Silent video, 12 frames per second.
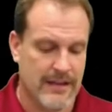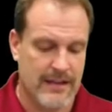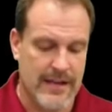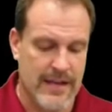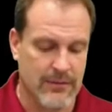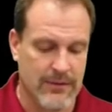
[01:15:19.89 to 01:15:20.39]

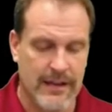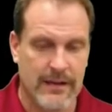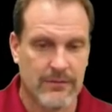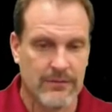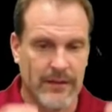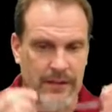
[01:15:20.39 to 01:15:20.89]
I don't, I
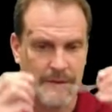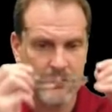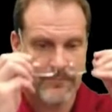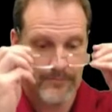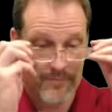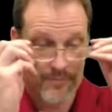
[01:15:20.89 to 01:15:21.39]
don't, you know,
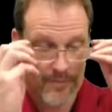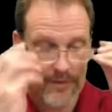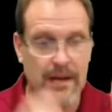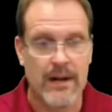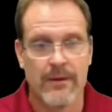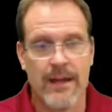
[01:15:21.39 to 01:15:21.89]

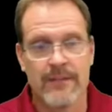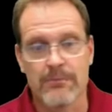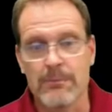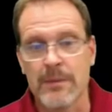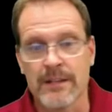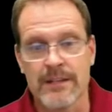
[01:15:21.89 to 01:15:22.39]
I don't have
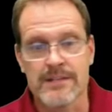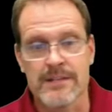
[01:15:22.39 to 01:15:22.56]
millions